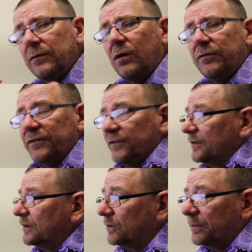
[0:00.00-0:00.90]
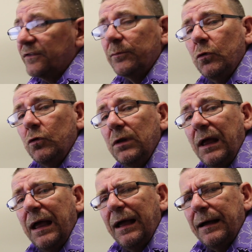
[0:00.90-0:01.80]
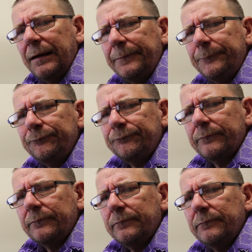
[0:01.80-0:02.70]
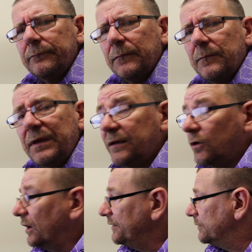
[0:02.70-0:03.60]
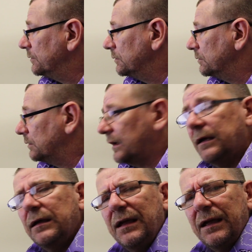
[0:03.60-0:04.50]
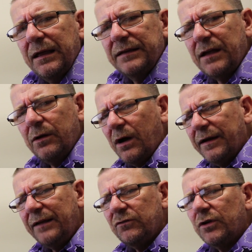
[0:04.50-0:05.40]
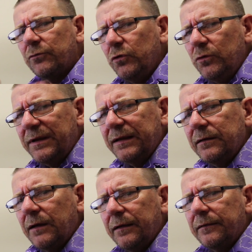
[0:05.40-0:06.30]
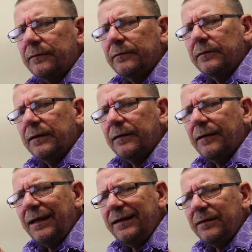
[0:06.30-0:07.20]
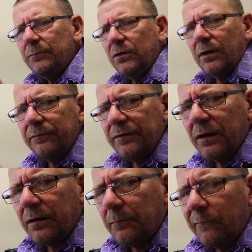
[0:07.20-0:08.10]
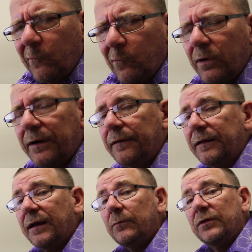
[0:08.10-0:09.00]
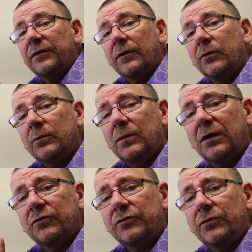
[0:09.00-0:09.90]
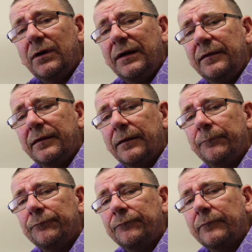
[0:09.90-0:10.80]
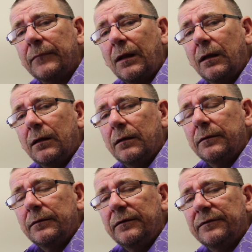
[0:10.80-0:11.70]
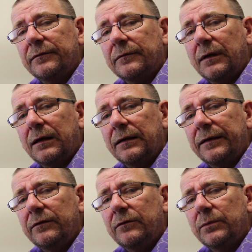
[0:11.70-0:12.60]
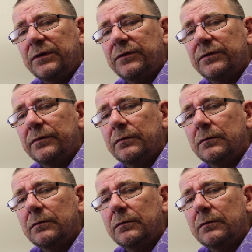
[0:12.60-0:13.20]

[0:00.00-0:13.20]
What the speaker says: office is a little bit small, but nice. So I don't have a lot of room here, and 18mm, I feel like I'm right in the camera, so I thought, well, I'll try this lens, which